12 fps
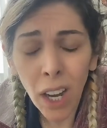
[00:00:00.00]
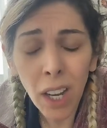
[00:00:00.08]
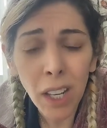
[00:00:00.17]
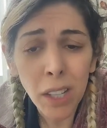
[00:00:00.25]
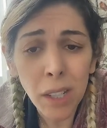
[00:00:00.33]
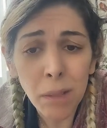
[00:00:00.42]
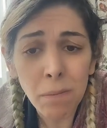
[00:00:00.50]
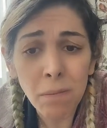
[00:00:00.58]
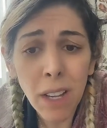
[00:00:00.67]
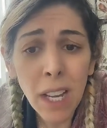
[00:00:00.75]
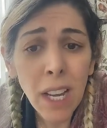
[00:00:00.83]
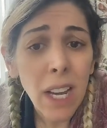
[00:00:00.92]

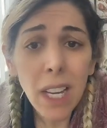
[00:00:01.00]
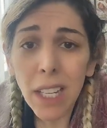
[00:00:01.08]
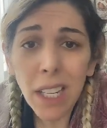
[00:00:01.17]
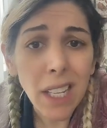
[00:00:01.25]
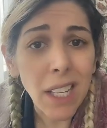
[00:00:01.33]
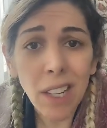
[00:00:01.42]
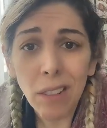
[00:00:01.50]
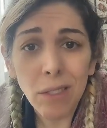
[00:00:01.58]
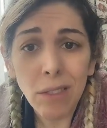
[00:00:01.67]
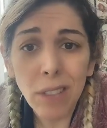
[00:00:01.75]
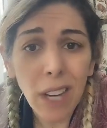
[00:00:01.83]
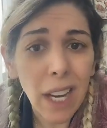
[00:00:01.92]
um you
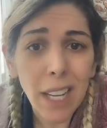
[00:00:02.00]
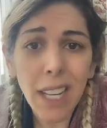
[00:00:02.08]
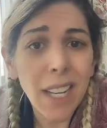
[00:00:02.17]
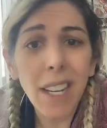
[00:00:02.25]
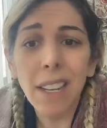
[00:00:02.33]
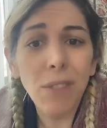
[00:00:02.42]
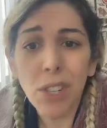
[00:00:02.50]
know it,